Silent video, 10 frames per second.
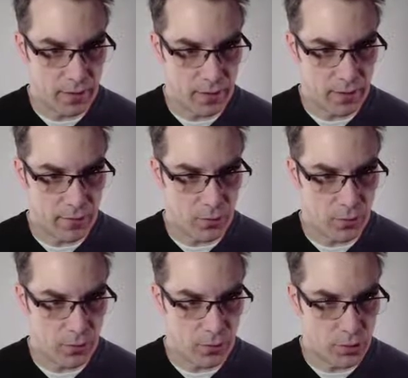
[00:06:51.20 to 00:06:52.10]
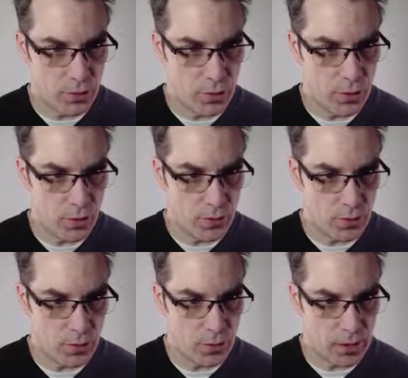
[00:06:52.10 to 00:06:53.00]
I think Visual Studio.
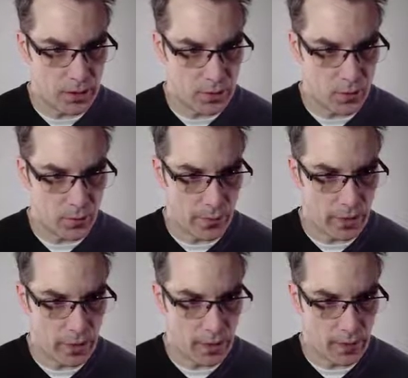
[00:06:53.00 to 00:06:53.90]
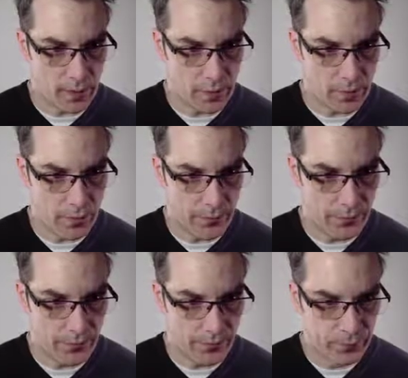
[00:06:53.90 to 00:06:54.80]
So let's go here,
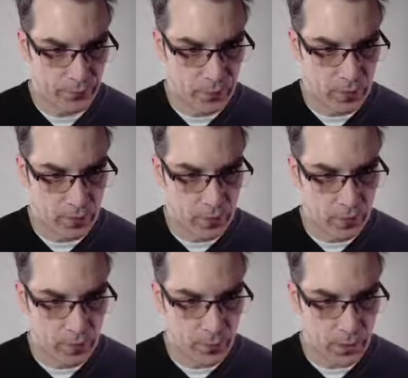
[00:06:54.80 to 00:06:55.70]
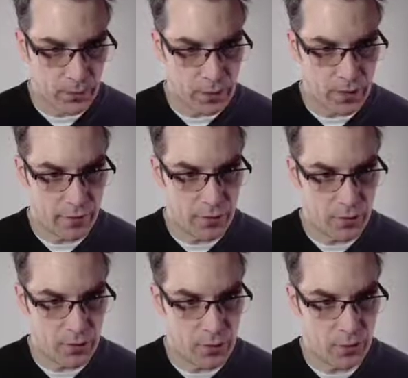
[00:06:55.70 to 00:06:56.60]
Microsoft
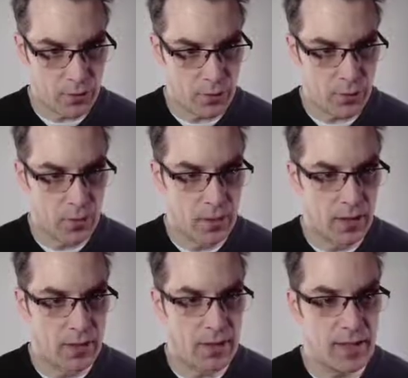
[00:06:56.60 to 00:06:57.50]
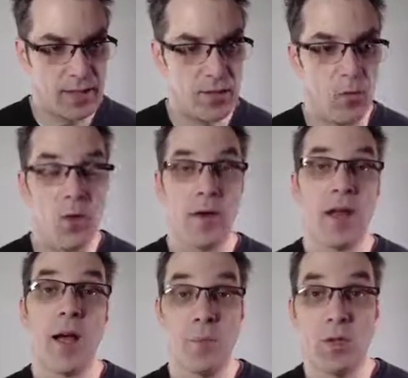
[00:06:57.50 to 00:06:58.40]
Visual Studio. So this is the
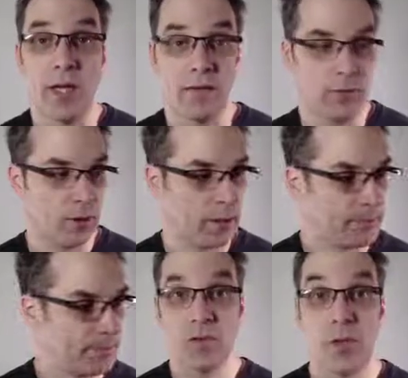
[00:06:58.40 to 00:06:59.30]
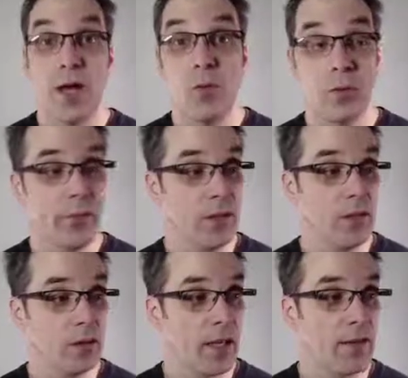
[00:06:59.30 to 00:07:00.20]
one I'm looking for. So now we'll be
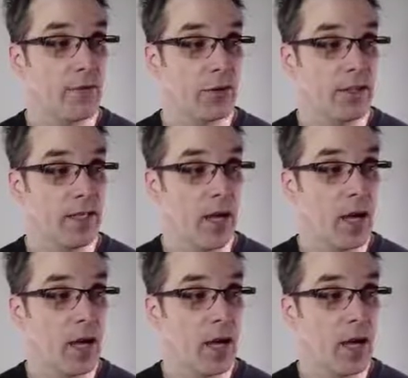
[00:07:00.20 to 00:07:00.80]
looking for the